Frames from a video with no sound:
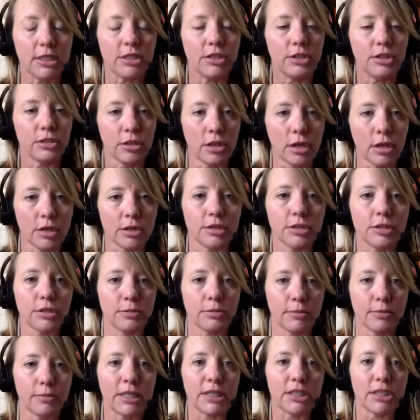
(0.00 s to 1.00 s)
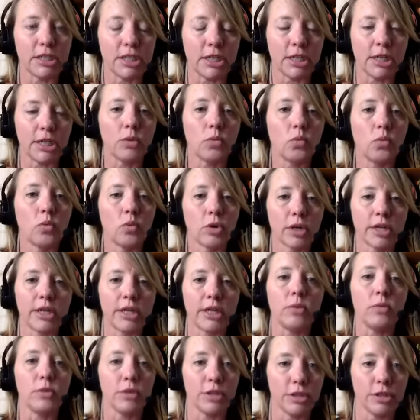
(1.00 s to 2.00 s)
and your long-term budgeting and
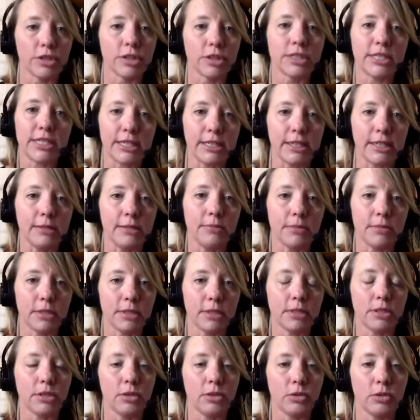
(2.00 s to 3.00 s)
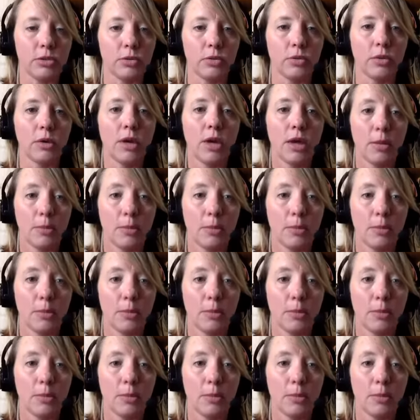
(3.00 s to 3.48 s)
working with your team to